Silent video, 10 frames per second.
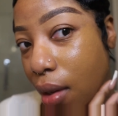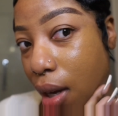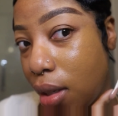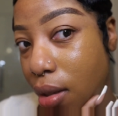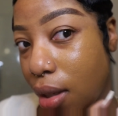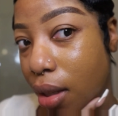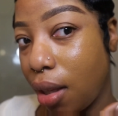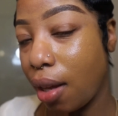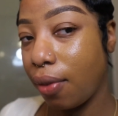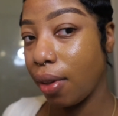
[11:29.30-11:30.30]
I
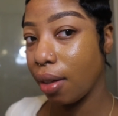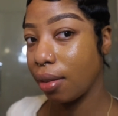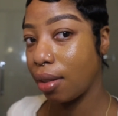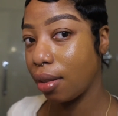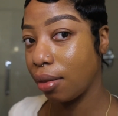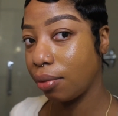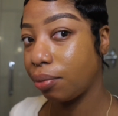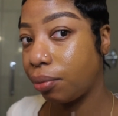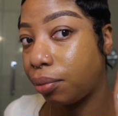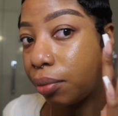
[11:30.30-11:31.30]
just love it.
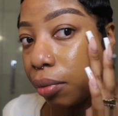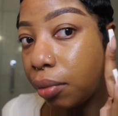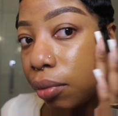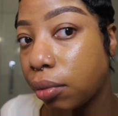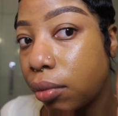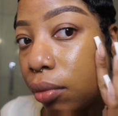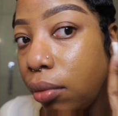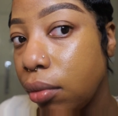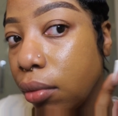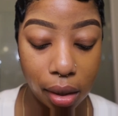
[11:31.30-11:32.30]

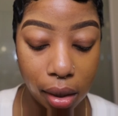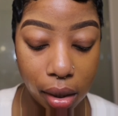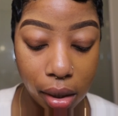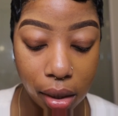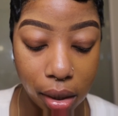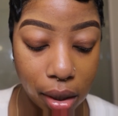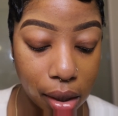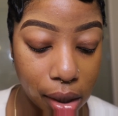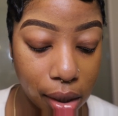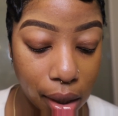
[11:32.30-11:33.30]
This is
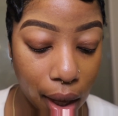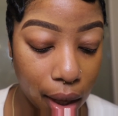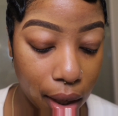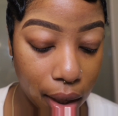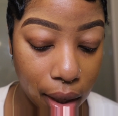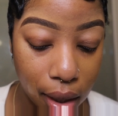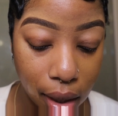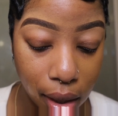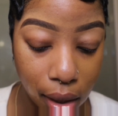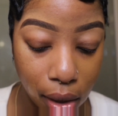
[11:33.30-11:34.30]
just a
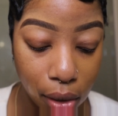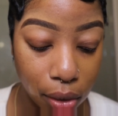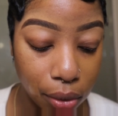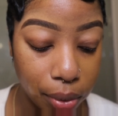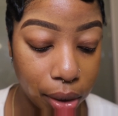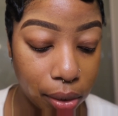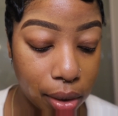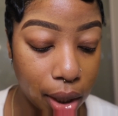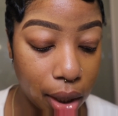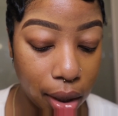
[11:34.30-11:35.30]
Real
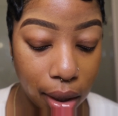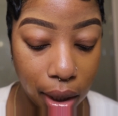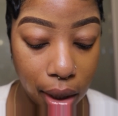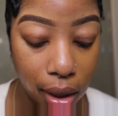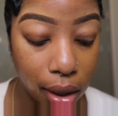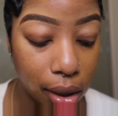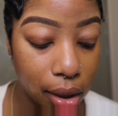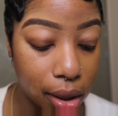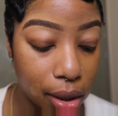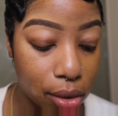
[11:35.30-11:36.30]

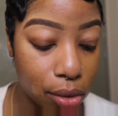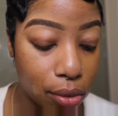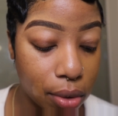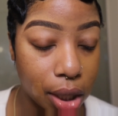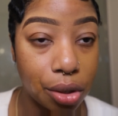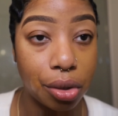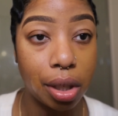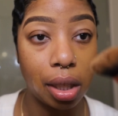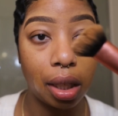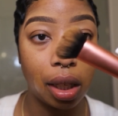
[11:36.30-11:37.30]
Techniques
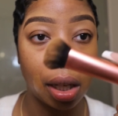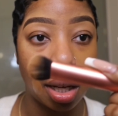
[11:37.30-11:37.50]
200